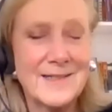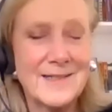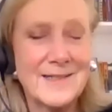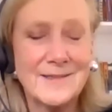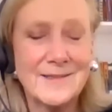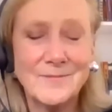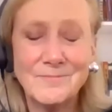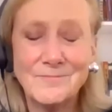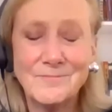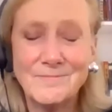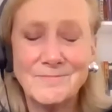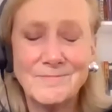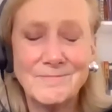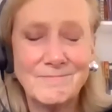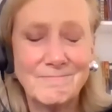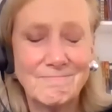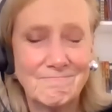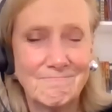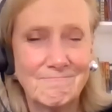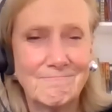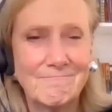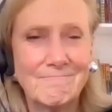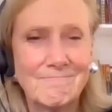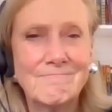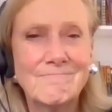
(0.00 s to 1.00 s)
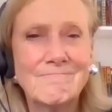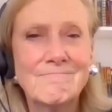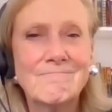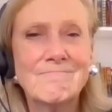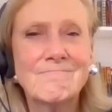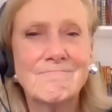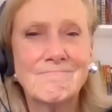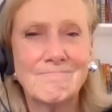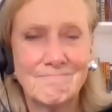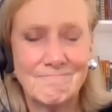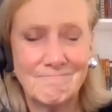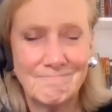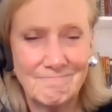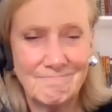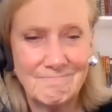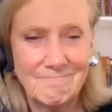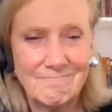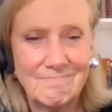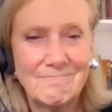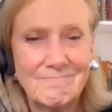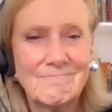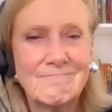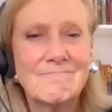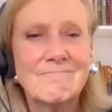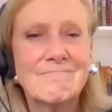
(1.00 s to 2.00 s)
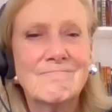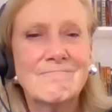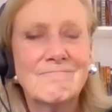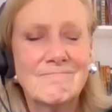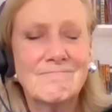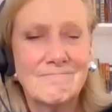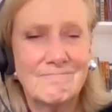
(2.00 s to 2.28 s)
somebody who's a librarian who knows how to